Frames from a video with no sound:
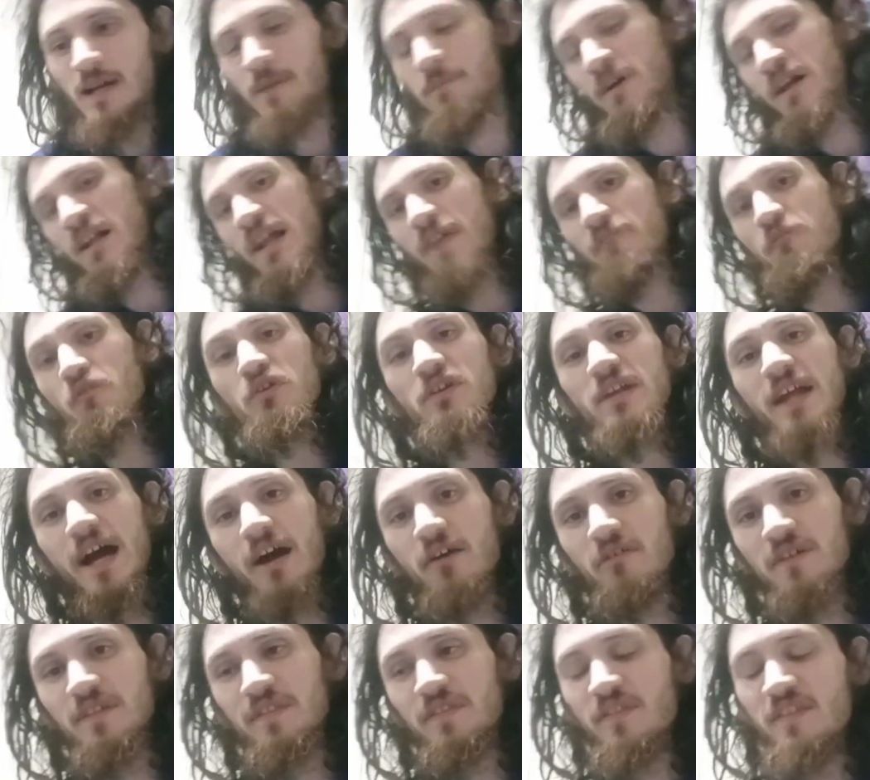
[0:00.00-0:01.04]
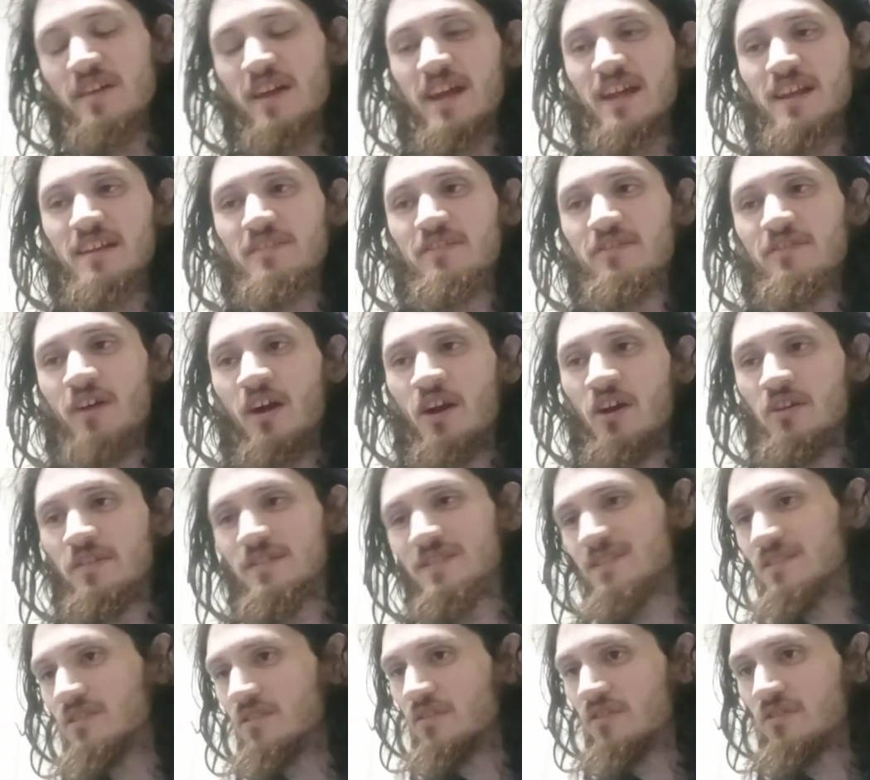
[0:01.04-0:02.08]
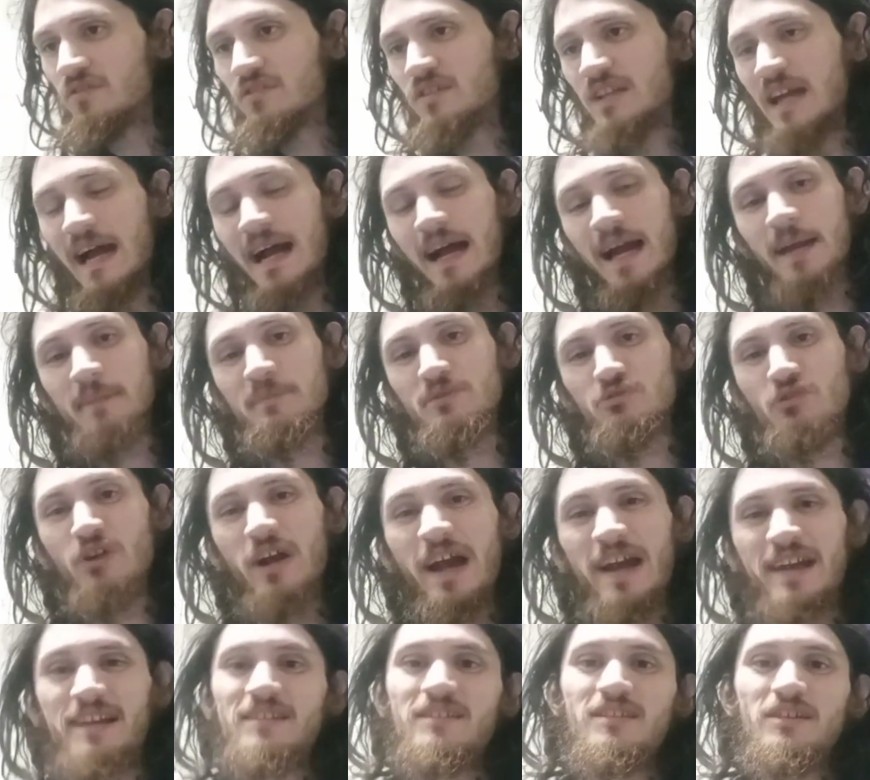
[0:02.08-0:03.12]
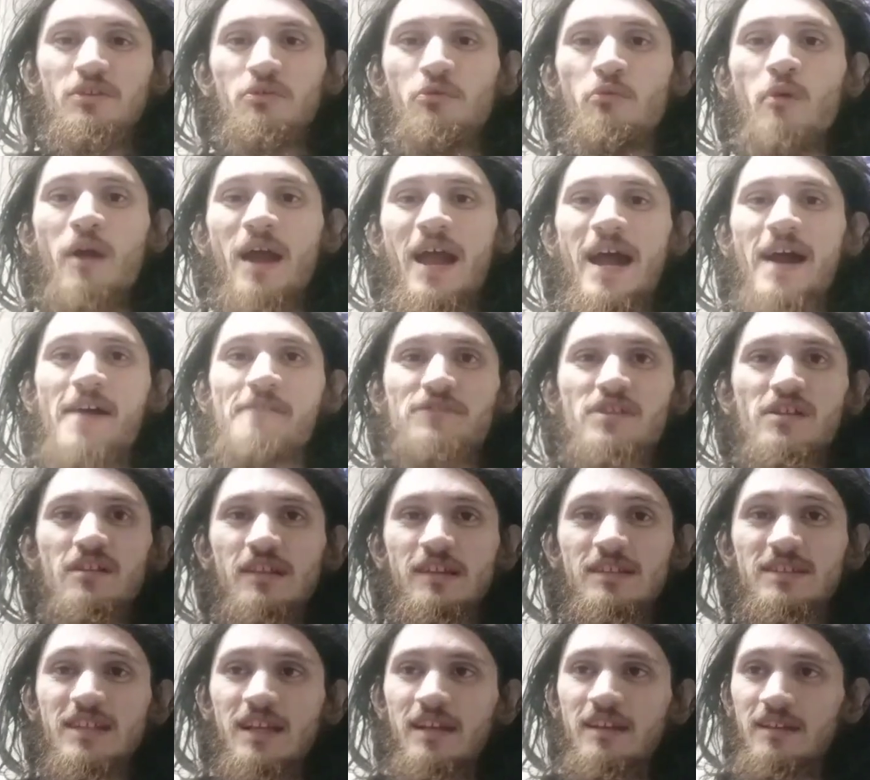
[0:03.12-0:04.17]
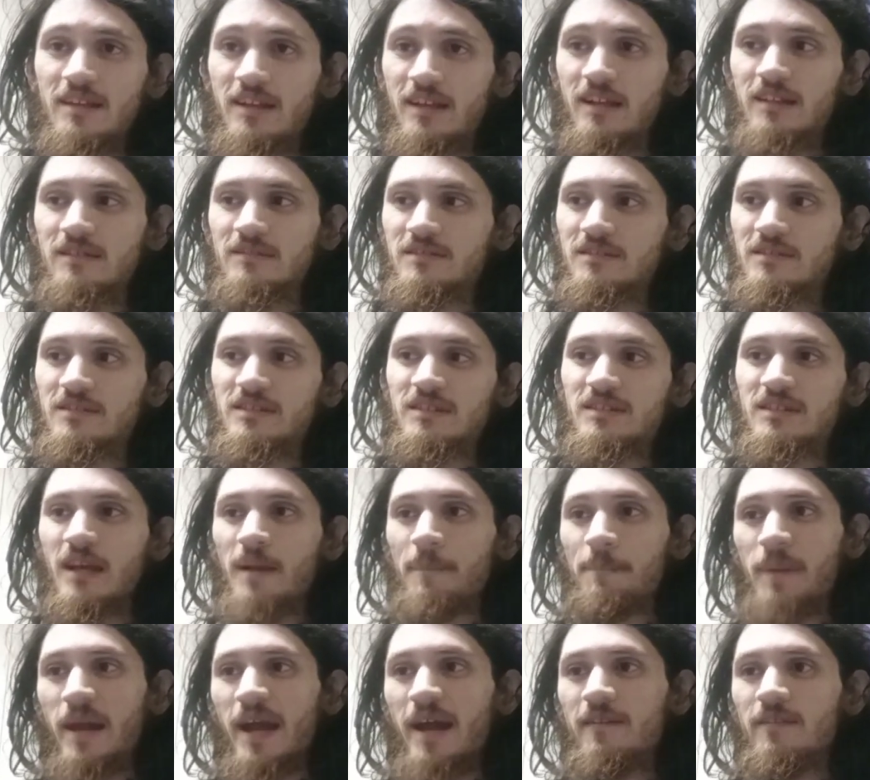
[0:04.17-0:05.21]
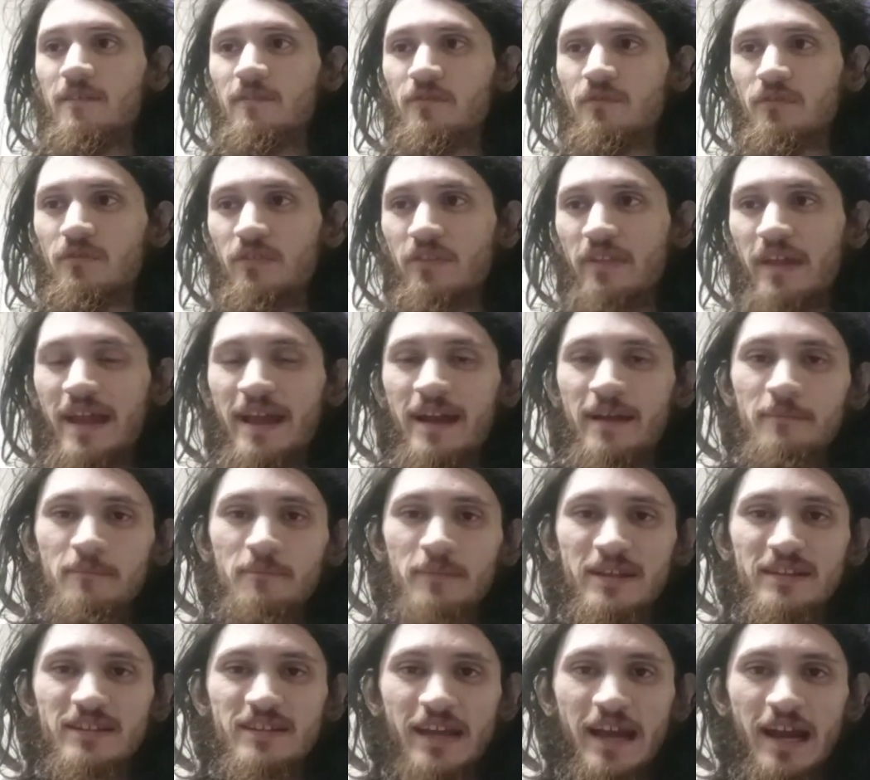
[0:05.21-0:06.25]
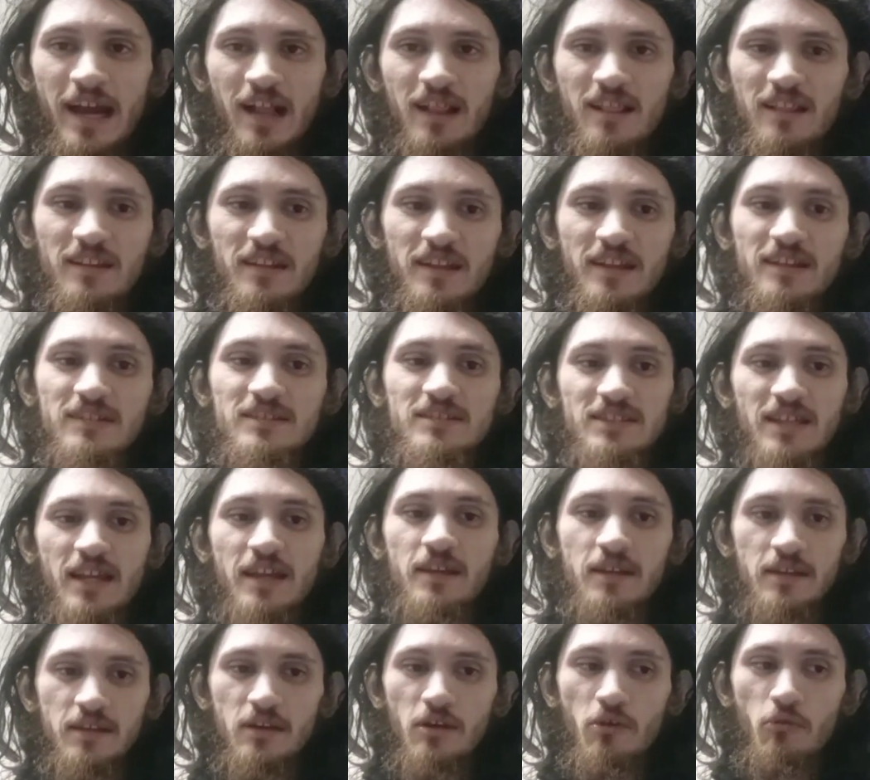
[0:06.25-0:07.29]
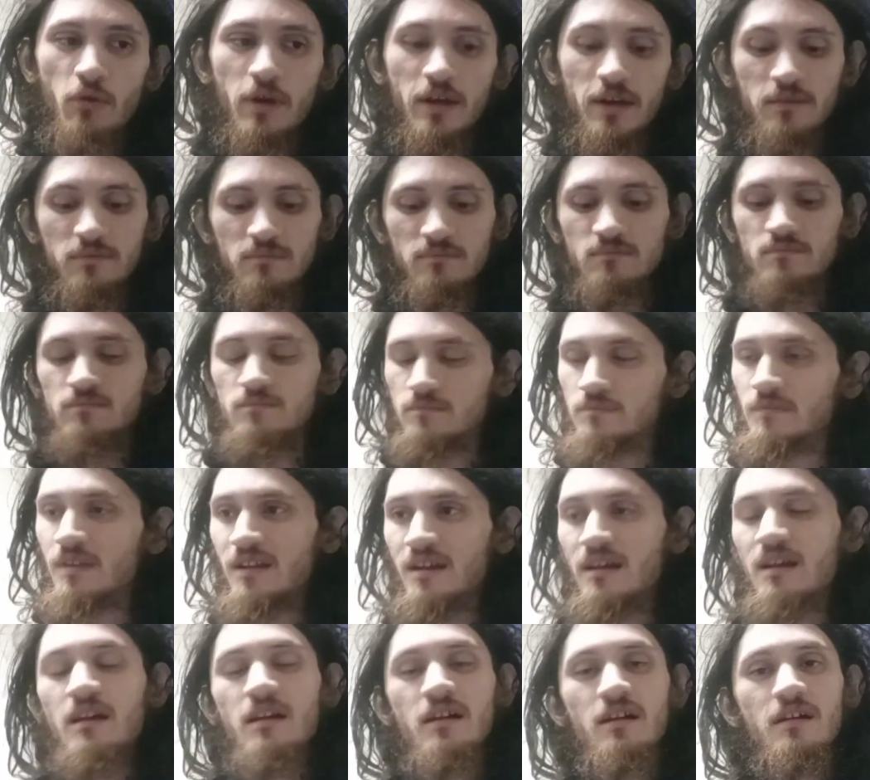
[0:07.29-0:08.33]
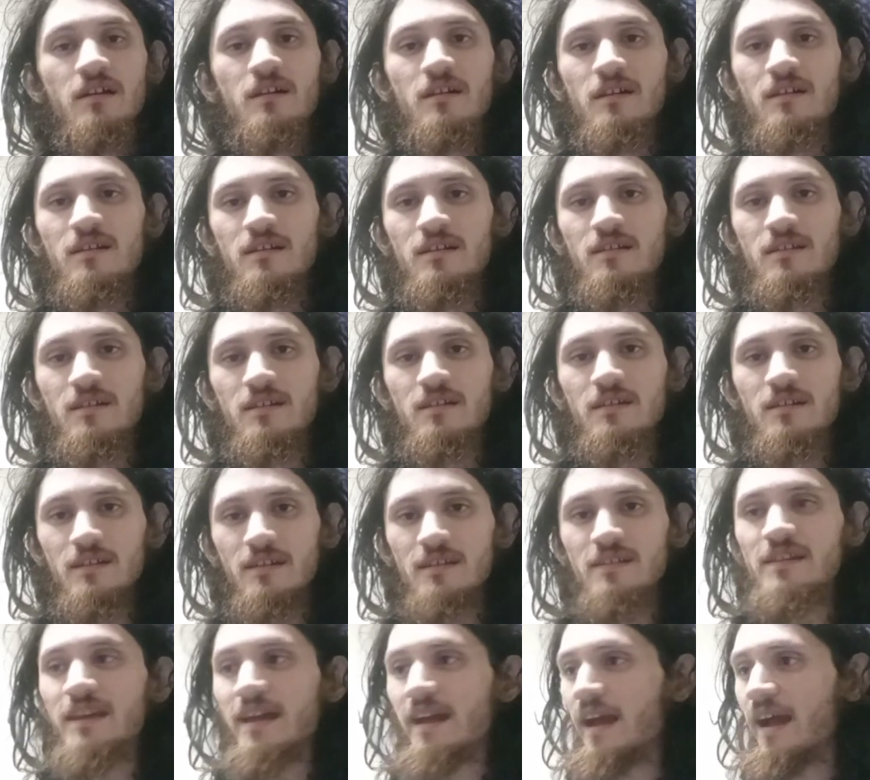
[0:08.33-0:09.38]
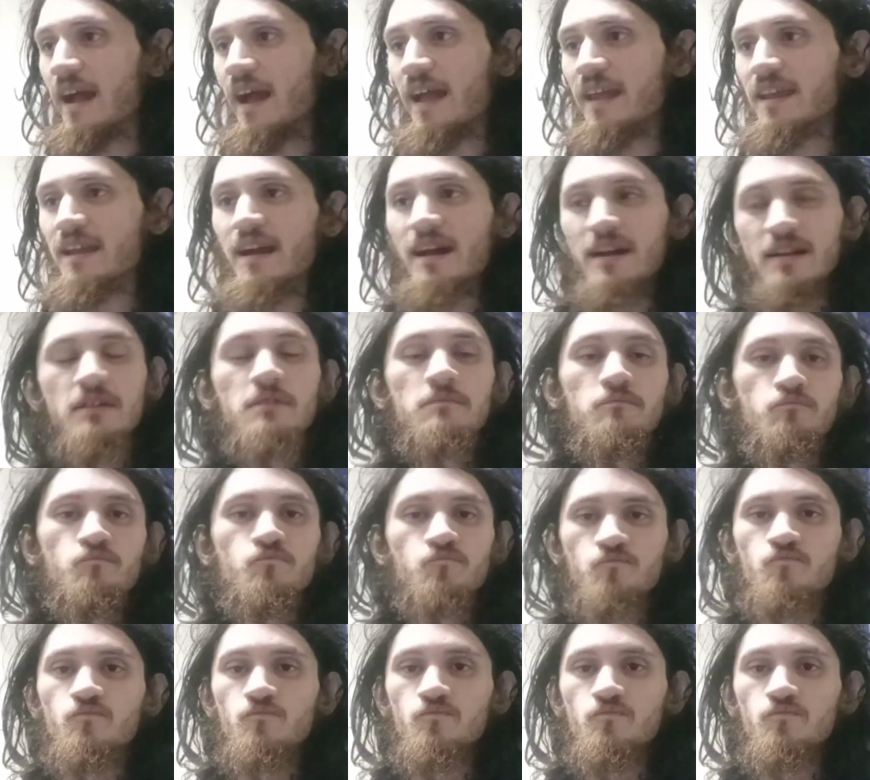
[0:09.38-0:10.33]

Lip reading: But every now and then, there's times where I do have to, let's say, step out of that mentality and say, you know what? Yeah, I gotta